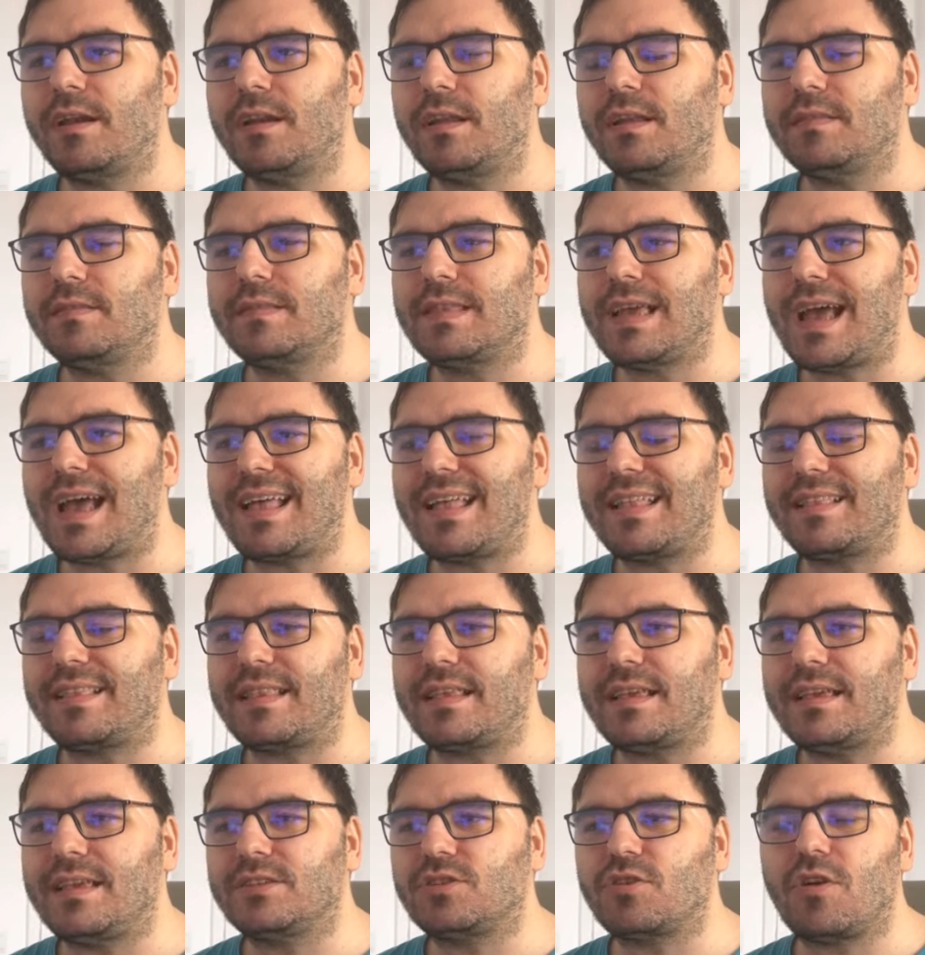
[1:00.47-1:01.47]
that
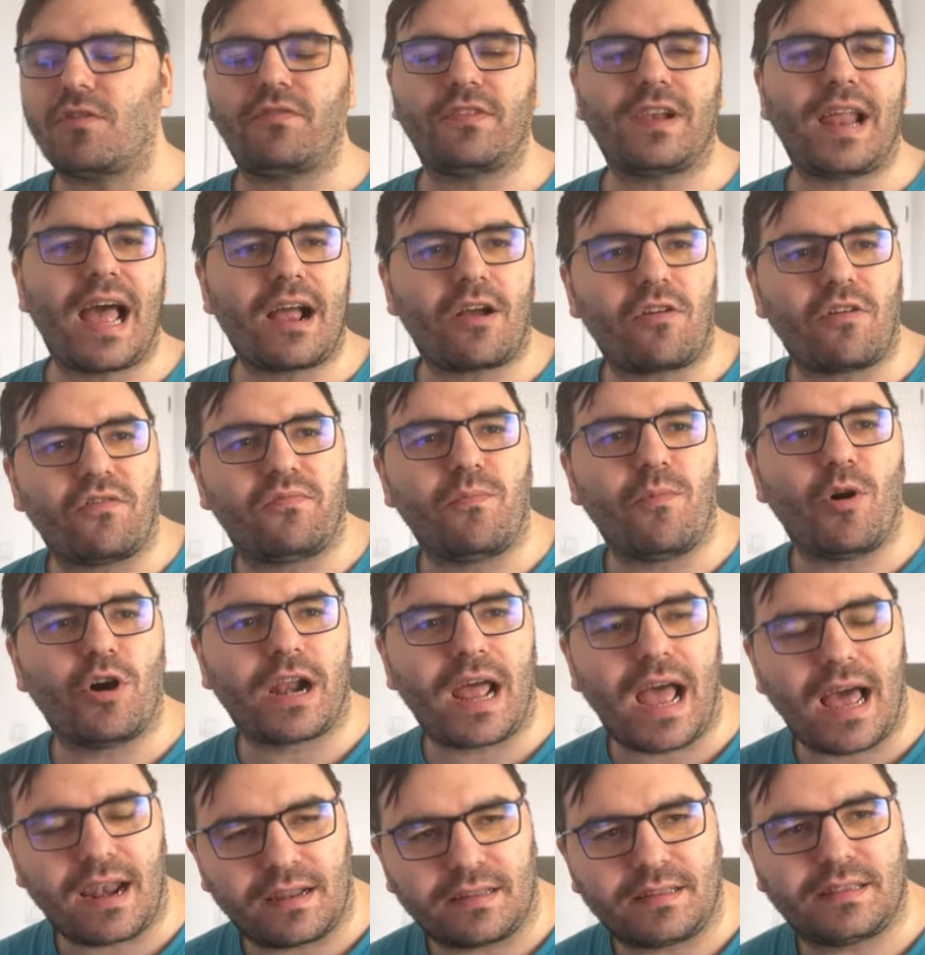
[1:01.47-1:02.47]
is of lack of
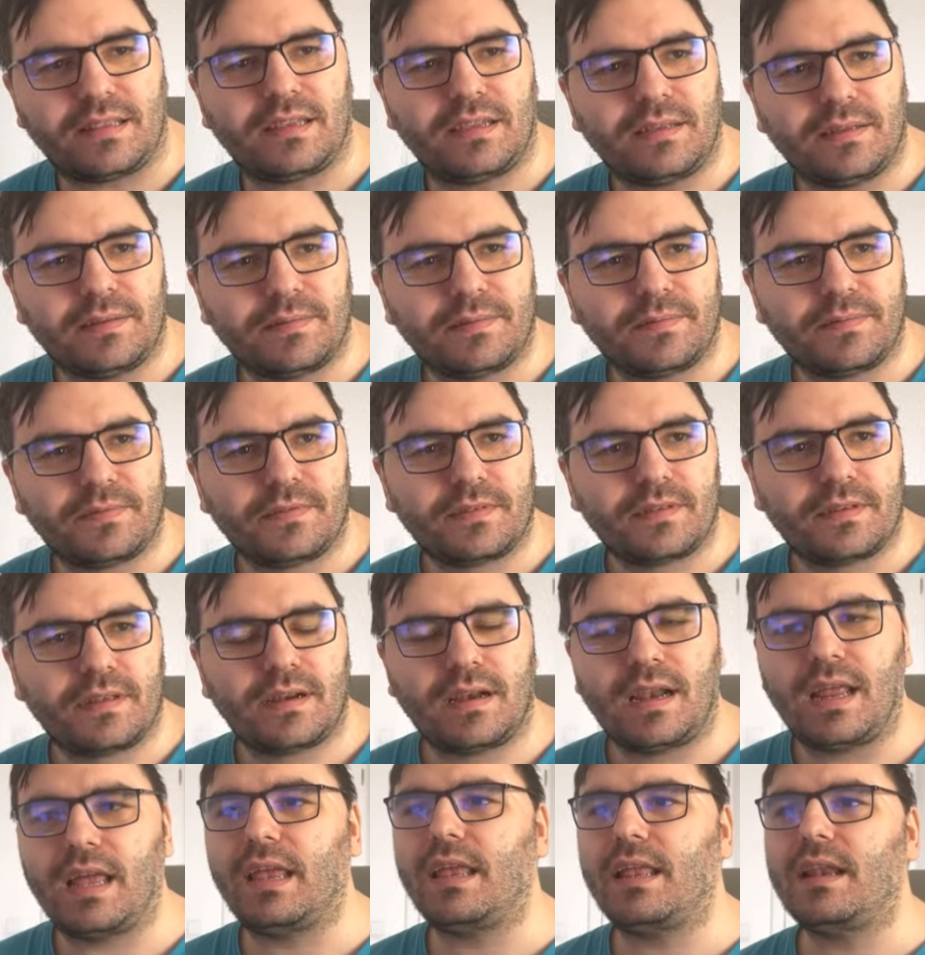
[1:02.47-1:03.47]
morality.
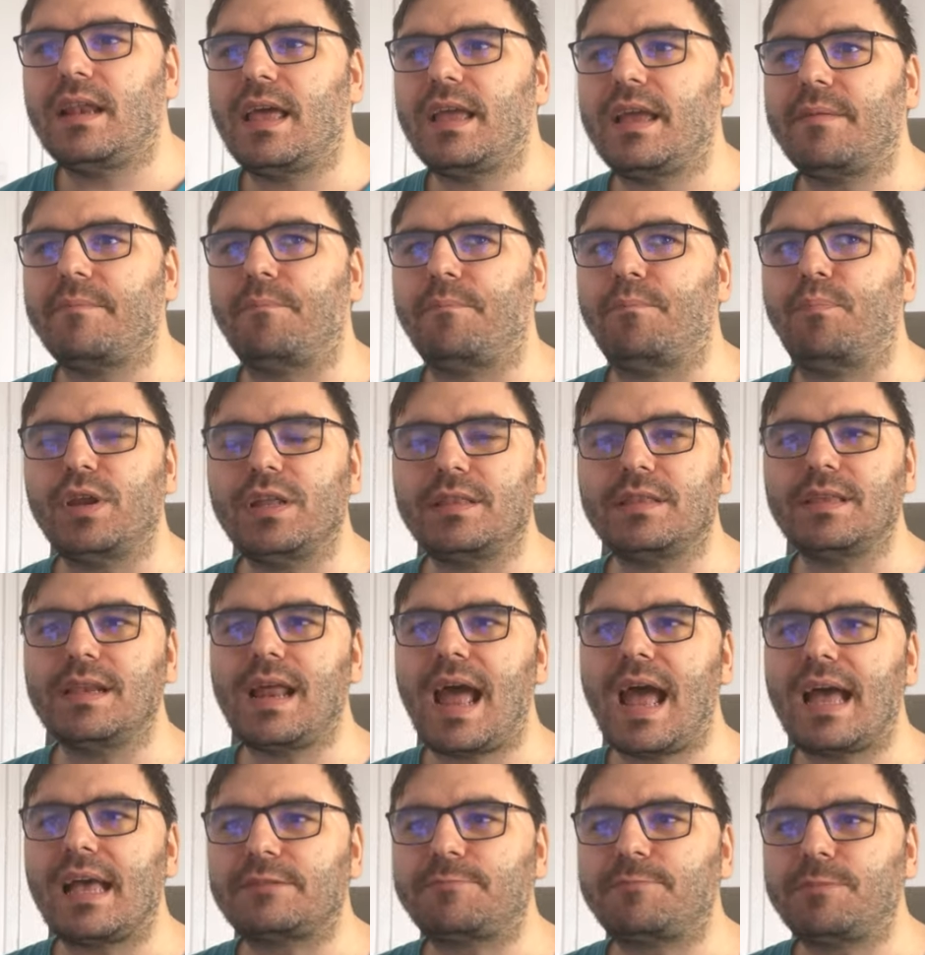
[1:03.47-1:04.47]
Like Britain
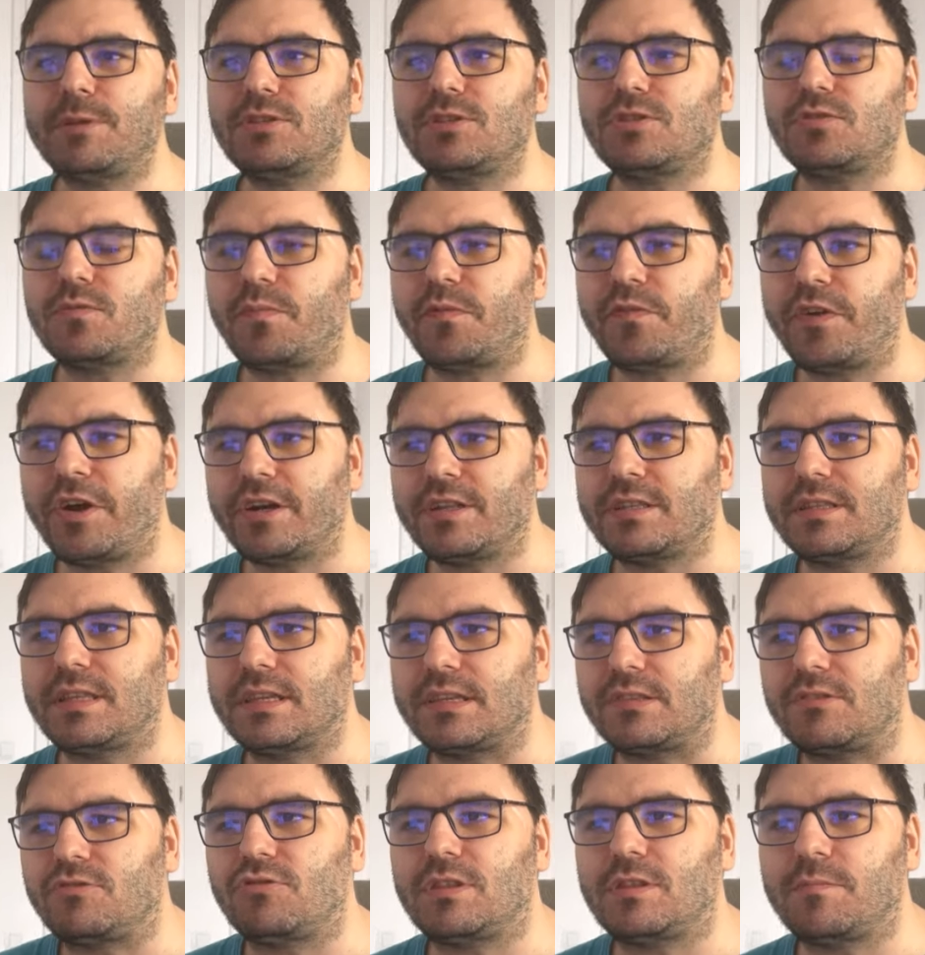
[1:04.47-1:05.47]
has been
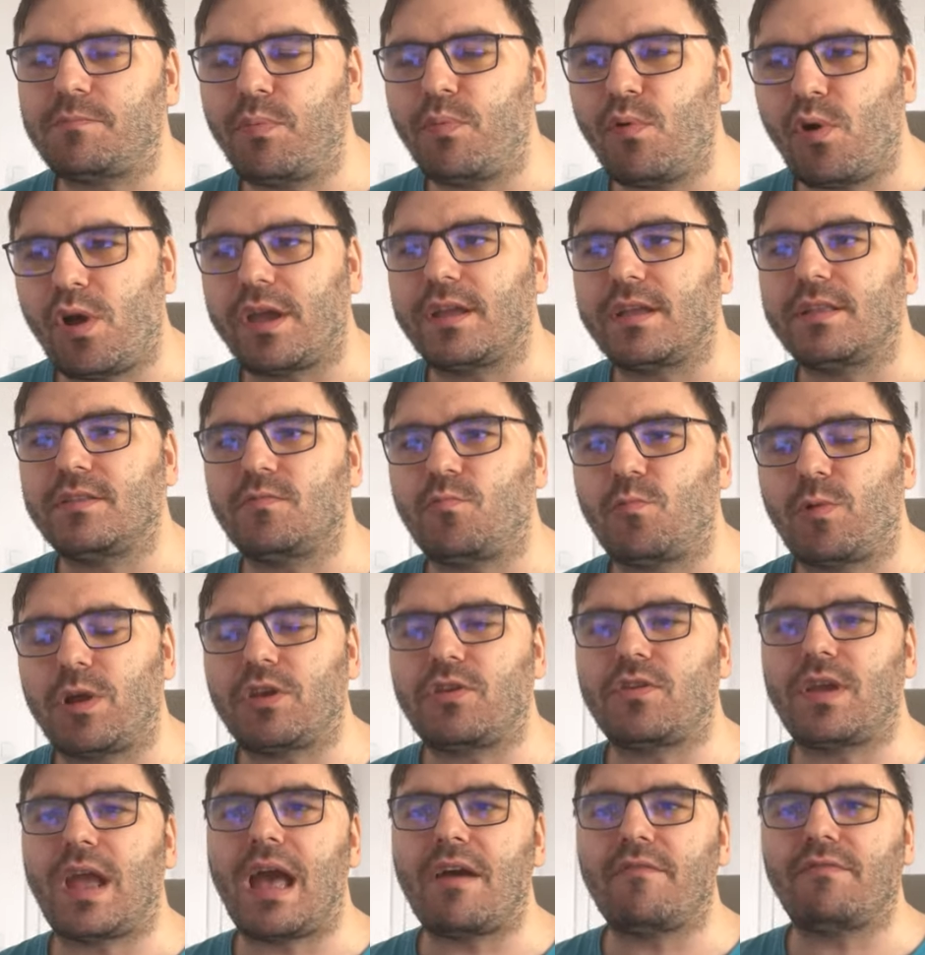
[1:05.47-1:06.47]
subverted to the point where
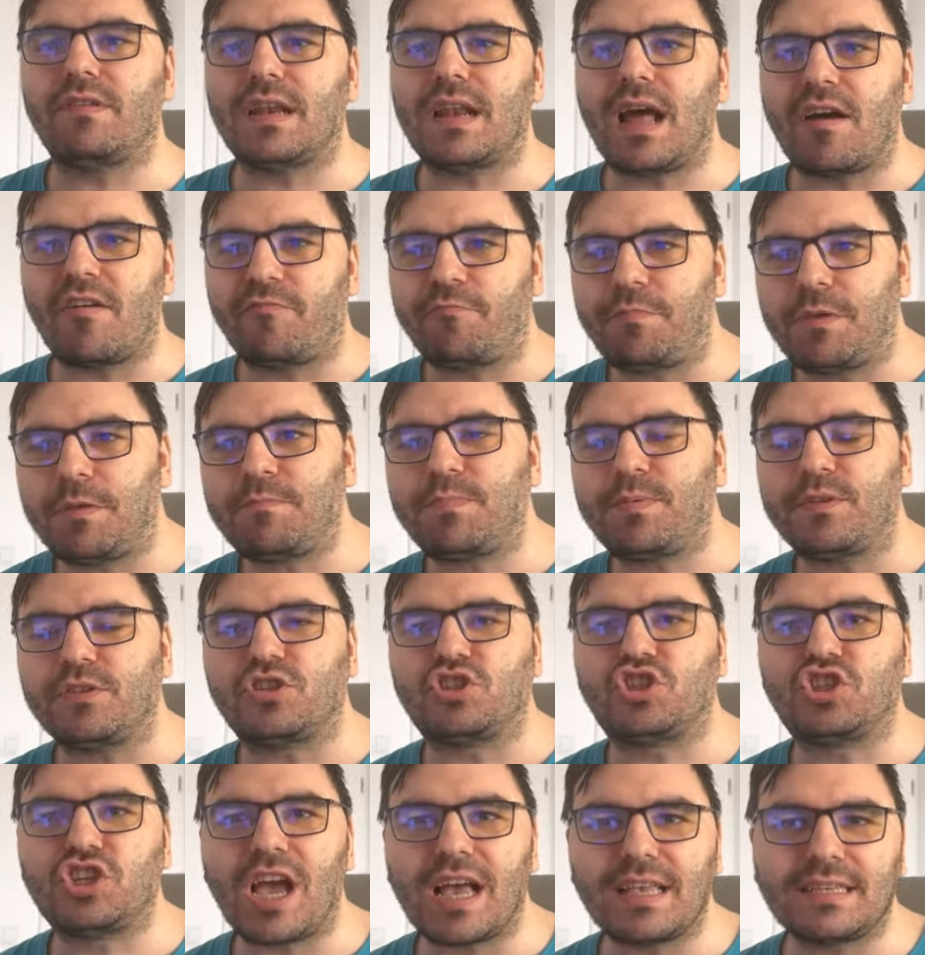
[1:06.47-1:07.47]
you have enough people
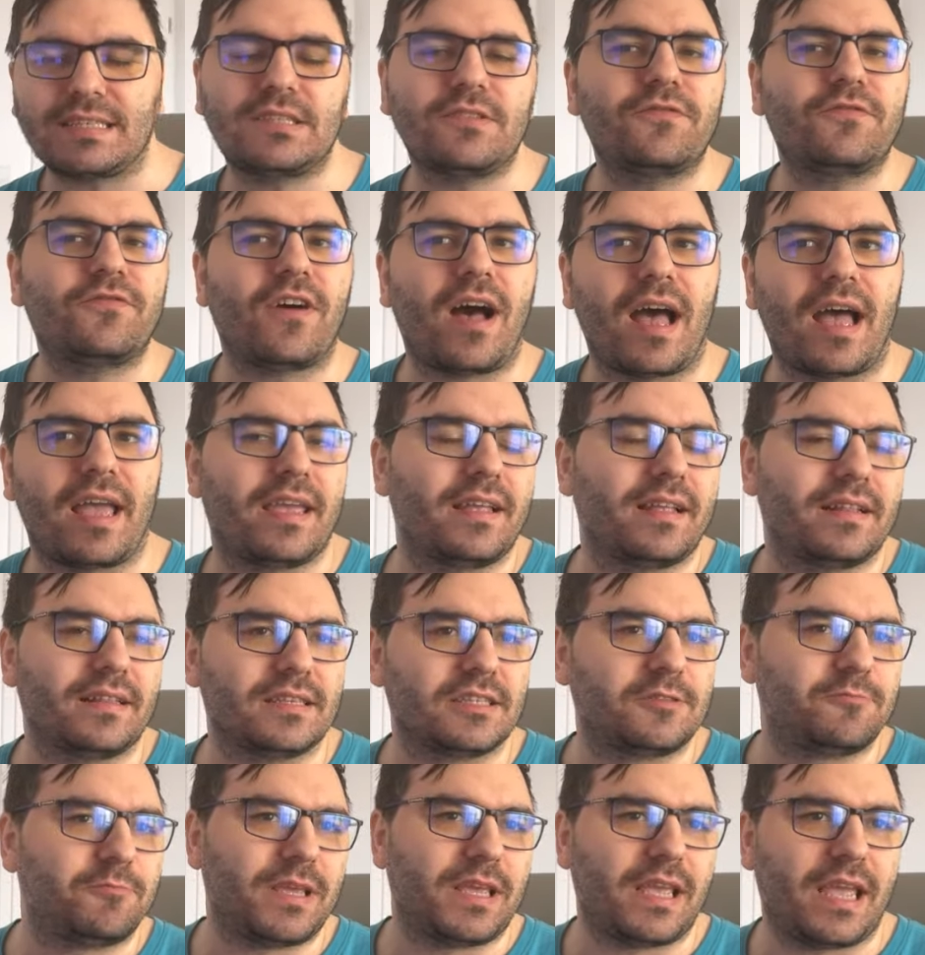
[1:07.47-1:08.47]
justifying
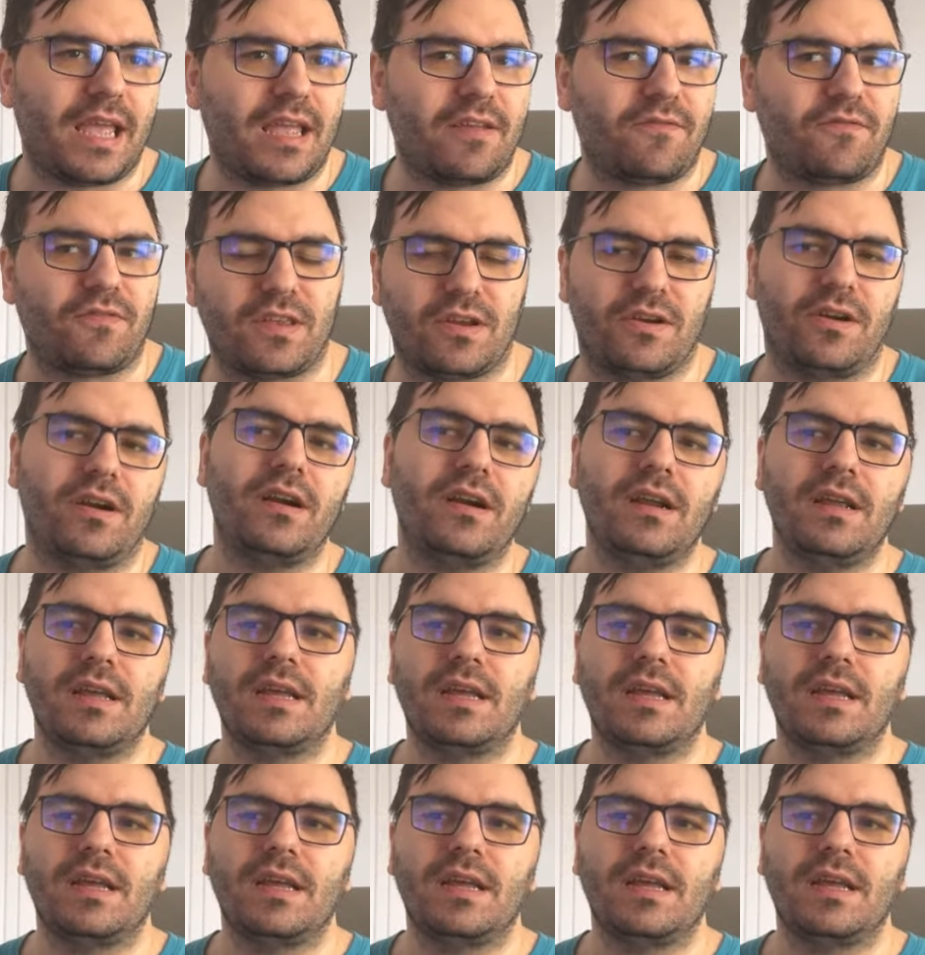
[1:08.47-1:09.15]
this behavior